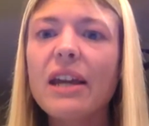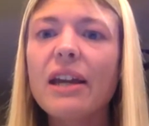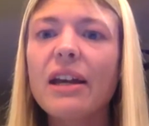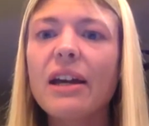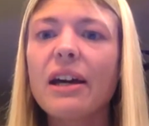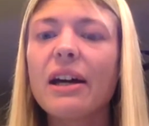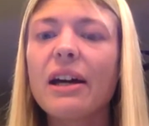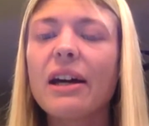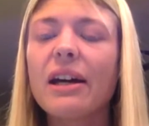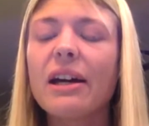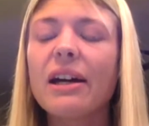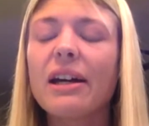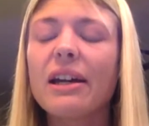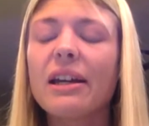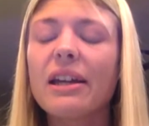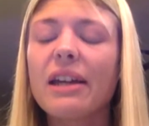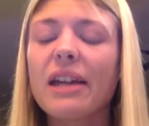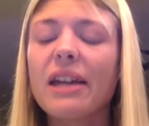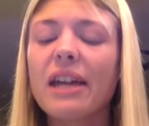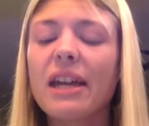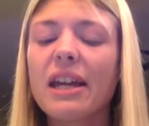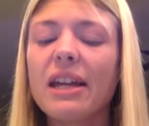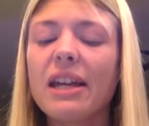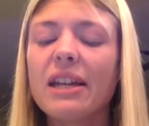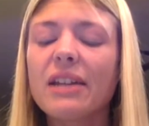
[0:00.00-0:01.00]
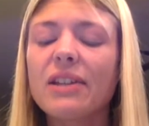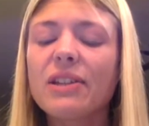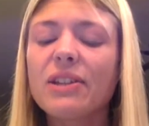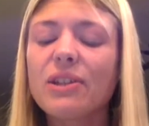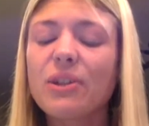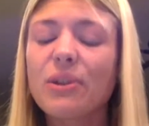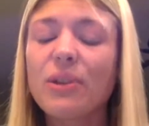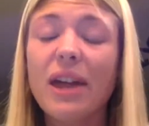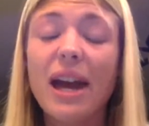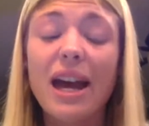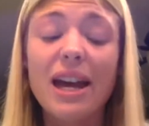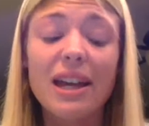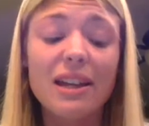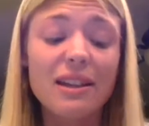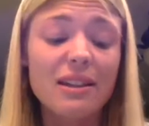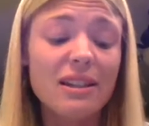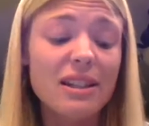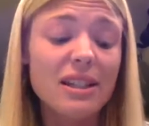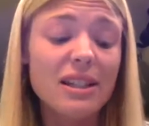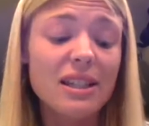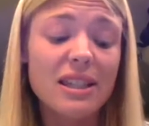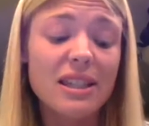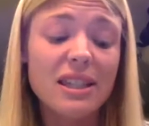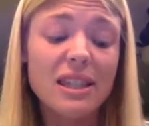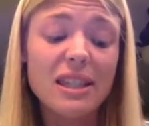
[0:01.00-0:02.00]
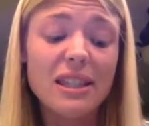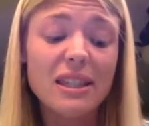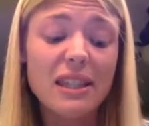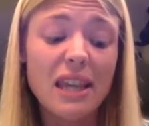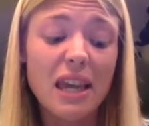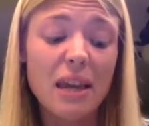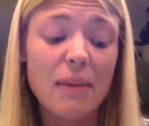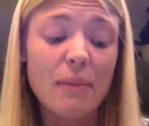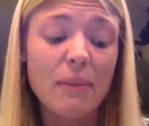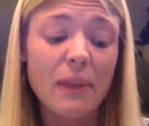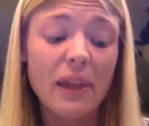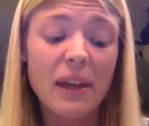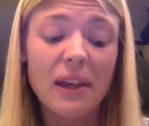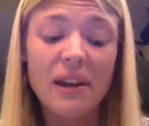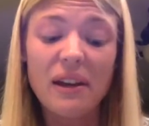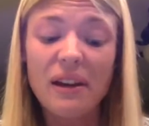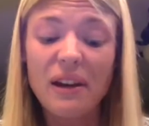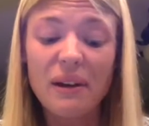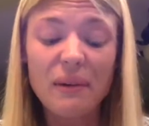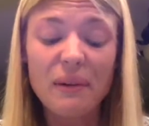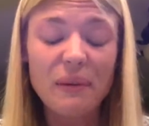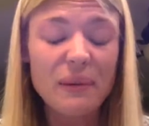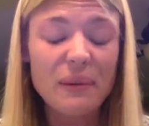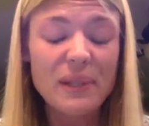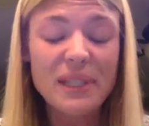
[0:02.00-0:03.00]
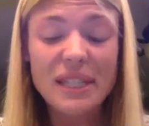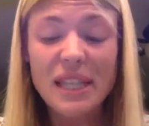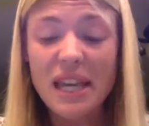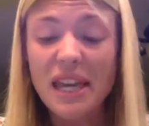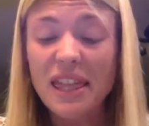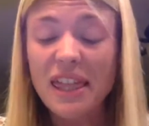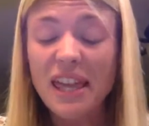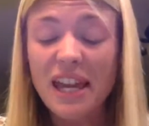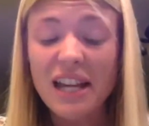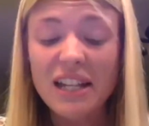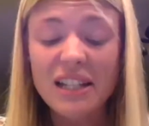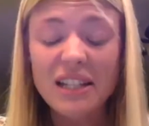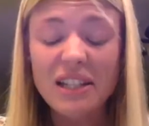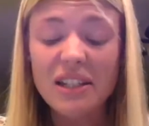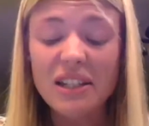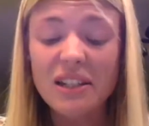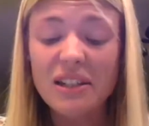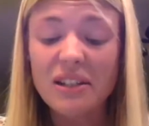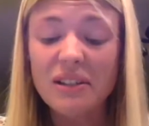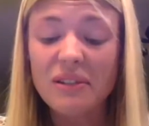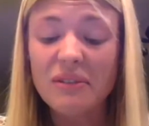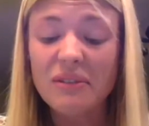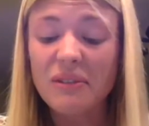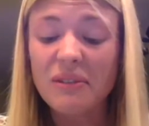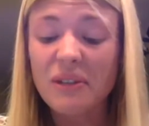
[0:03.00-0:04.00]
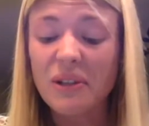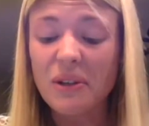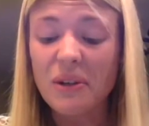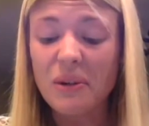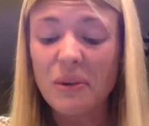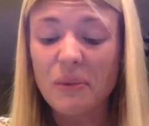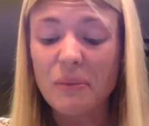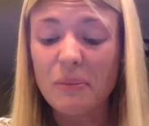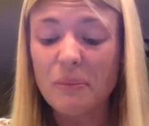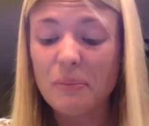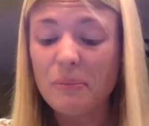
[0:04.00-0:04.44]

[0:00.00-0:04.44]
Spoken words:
And so that is the same, like we say that to,